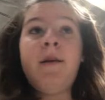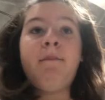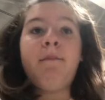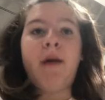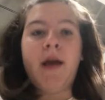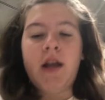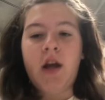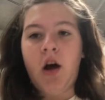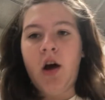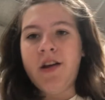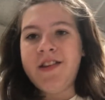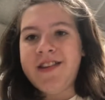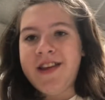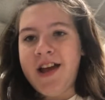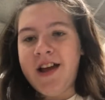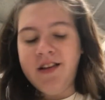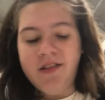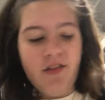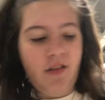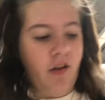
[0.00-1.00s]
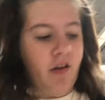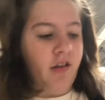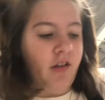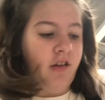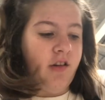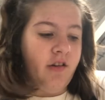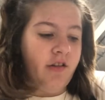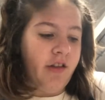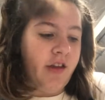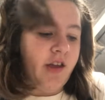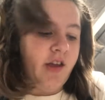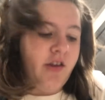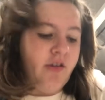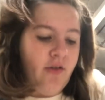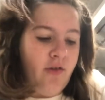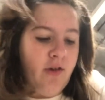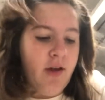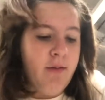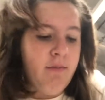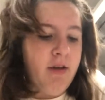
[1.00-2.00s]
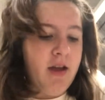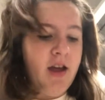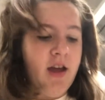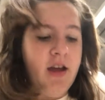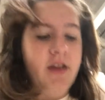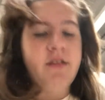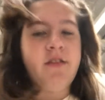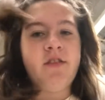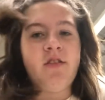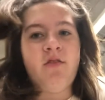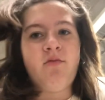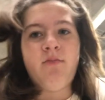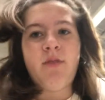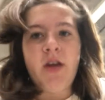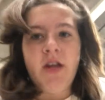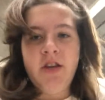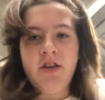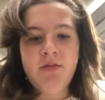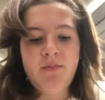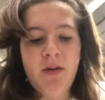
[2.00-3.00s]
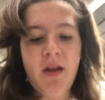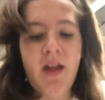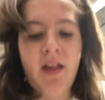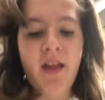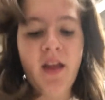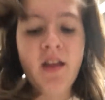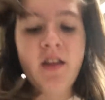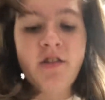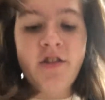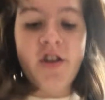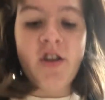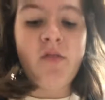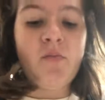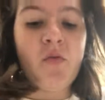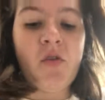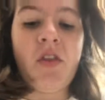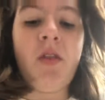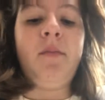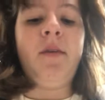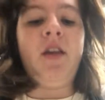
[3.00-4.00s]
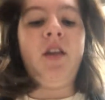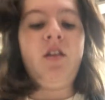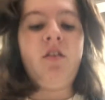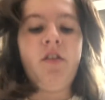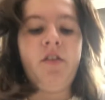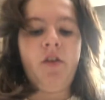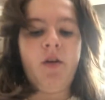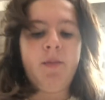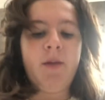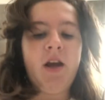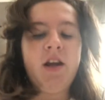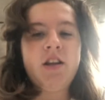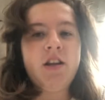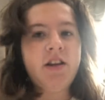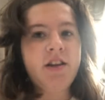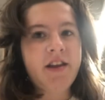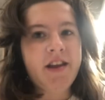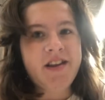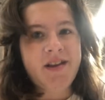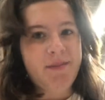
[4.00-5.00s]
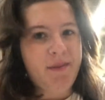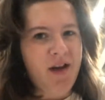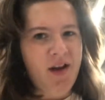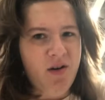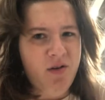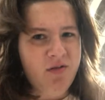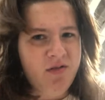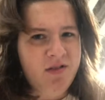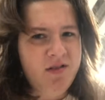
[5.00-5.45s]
My contacts are literally annoying my eyes so much, but I like just put them in, so I'm not gonna take them out.